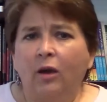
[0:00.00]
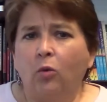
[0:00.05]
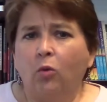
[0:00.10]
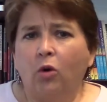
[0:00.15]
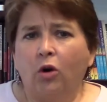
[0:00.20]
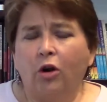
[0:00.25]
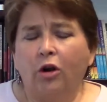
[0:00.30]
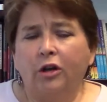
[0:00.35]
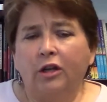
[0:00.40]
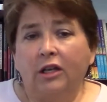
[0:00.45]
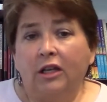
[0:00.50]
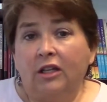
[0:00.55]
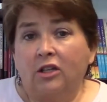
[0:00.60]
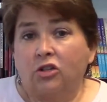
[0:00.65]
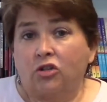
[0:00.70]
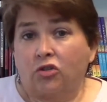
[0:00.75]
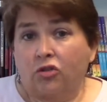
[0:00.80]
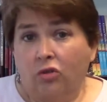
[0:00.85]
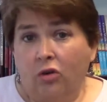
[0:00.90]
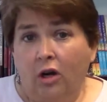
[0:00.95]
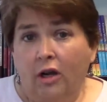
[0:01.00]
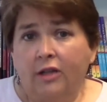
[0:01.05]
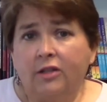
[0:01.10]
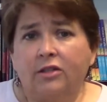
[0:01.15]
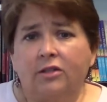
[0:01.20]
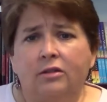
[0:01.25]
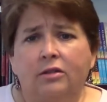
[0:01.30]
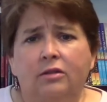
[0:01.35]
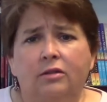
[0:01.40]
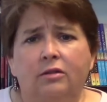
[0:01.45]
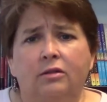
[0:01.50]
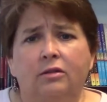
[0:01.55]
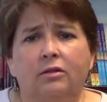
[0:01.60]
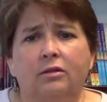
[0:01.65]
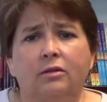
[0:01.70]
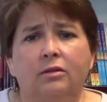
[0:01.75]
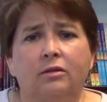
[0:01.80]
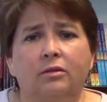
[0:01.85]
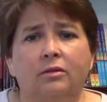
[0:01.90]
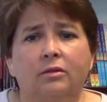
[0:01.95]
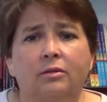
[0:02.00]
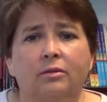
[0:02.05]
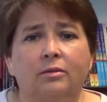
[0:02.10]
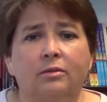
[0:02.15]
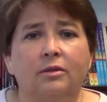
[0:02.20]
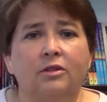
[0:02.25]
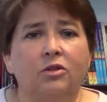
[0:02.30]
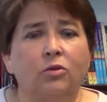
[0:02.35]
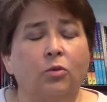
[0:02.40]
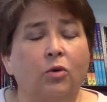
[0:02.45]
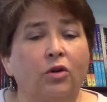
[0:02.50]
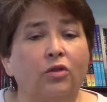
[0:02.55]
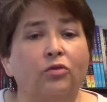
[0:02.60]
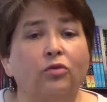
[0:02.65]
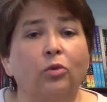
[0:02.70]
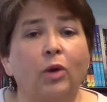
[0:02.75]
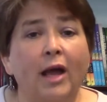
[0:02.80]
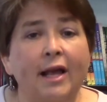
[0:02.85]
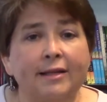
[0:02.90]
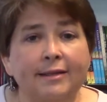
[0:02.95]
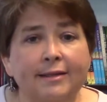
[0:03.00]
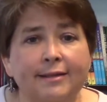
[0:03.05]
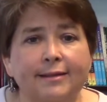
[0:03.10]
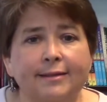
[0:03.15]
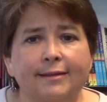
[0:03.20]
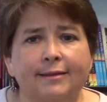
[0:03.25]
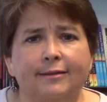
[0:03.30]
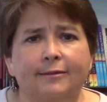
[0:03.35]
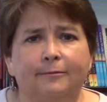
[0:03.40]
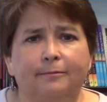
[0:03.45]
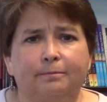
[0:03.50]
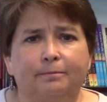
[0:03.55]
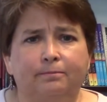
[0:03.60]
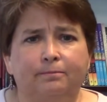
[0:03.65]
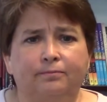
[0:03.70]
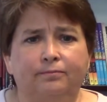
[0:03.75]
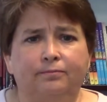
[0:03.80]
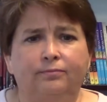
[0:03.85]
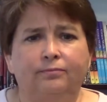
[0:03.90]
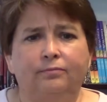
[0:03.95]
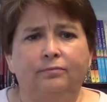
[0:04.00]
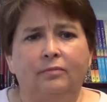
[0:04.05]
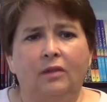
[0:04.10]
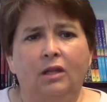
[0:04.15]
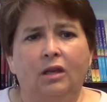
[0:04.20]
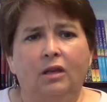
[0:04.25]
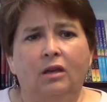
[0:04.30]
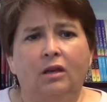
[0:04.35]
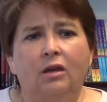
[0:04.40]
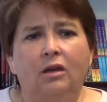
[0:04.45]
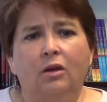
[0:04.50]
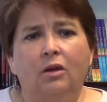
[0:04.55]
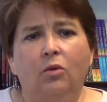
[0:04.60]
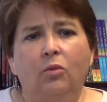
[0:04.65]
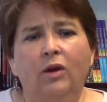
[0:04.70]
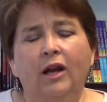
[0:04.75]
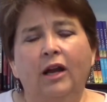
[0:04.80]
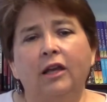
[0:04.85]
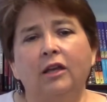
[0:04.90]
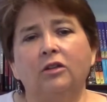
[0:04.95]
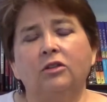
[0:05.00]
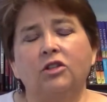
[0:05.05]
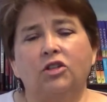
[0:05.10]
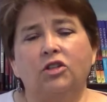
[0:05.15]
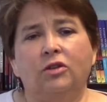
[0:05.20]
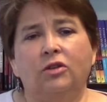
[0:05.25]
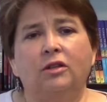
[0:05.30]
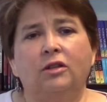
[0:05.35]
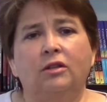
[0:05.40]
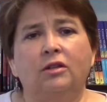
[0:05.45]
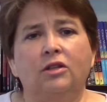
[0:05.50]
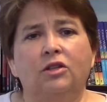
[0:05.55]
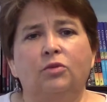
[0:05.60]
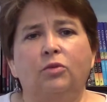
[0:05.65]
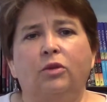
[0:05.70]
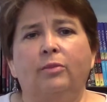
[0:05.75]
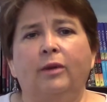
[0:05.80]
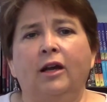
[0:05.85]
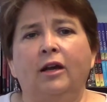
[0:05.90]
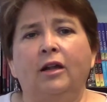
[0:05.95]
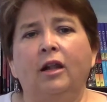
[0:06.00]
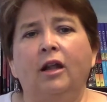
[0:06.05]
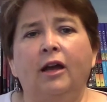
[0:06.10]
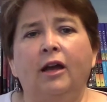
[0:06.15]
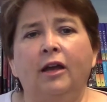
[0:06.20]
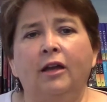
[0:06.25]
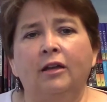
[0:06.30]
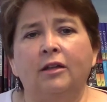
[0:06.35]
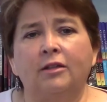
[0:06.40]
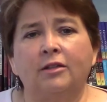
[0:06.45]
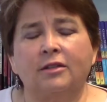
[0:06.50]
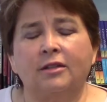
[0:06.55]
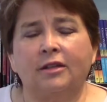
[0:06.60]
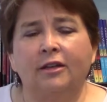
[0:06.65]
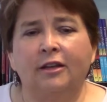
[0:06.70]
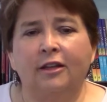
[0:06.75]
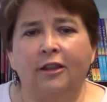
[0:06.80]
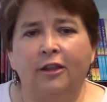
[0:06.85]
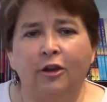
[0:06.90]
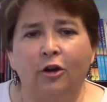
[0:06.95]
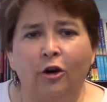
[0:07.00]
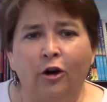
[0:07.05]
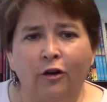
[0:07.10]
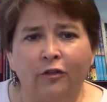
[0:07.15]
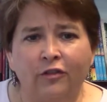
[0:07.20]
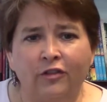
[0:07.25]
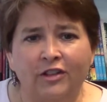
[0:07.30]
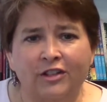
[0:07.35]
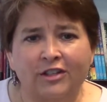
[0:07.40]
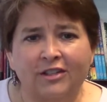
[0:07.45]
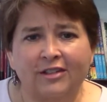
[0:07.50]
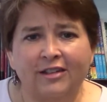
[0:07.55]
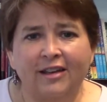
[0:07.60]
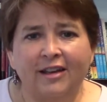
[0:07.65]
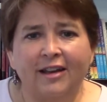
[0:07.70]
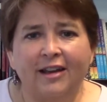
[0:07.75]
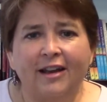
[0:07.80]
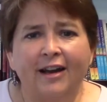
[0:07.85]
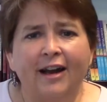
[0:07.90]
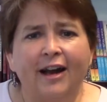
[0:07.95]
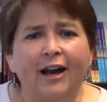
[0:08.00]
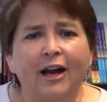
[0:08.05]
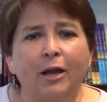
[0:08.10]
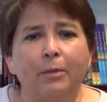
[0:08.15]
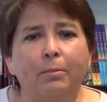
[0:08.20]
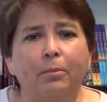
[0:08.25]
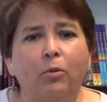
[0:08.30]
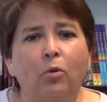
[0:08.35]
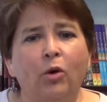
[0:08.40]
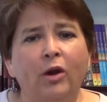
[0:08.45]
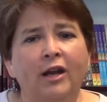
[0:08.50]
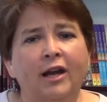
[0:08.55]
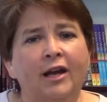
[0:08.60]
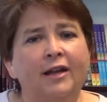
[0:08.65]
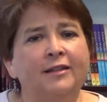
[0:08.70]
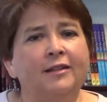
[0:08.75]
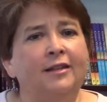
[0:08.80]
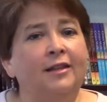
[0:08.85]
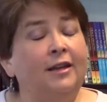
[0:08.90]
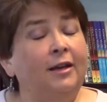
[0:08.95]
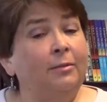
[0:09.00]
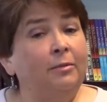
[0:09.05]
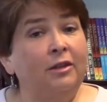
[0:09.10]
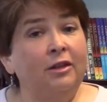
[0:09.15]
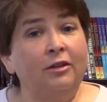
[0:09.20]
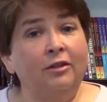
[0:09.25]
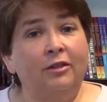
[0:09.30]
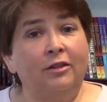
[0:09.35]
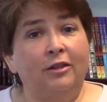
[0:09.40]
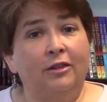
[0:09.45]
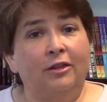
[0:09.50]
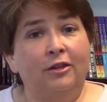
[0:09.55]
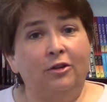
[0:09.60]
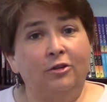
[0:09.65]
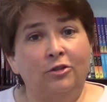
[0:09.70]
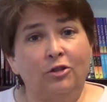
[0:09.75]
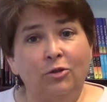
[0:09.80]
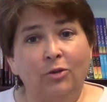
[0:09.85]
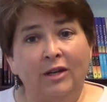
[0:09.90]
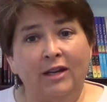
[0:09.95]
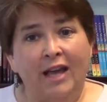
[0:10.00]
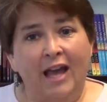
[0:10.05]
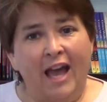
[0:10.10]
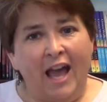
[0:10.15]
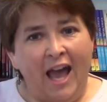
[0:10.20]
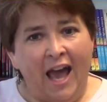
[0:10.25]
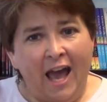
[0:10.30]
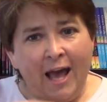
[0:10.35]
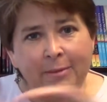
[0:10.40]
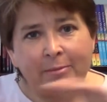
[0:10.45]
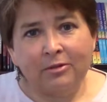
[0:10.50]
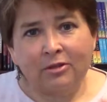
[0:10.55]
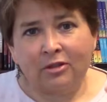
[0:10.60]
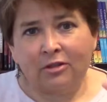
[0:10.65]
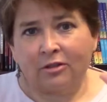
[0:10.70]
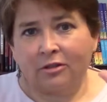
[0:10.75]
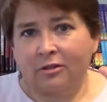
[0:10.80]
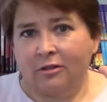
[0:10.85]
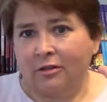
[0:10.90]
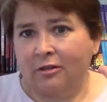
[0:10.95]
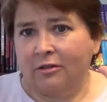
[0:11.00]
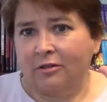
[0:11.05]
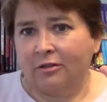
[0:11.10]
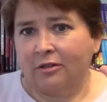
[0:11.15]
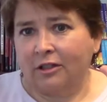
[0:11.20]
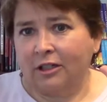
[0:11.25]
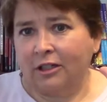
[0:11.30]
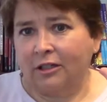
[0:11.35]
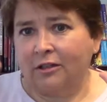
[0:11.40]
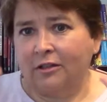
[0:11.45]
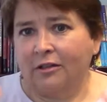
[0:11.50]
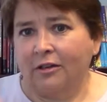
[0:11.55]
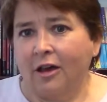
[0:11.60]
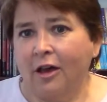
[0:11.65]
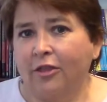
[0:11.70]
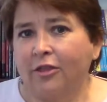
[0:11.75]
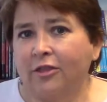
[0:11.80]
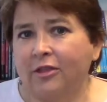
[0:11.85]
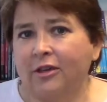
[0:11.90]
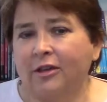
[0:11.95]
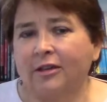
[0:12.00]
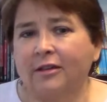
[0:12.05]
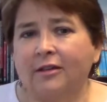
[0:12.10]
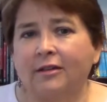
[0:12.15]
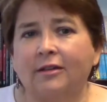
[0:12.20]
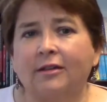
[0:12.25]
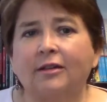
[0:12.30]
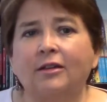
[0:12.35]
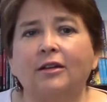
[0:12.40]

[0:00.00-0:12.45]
word entrust is a word of rest. When I illustrate this with my clients in the office, I point out to them that they're doing absolutely nothing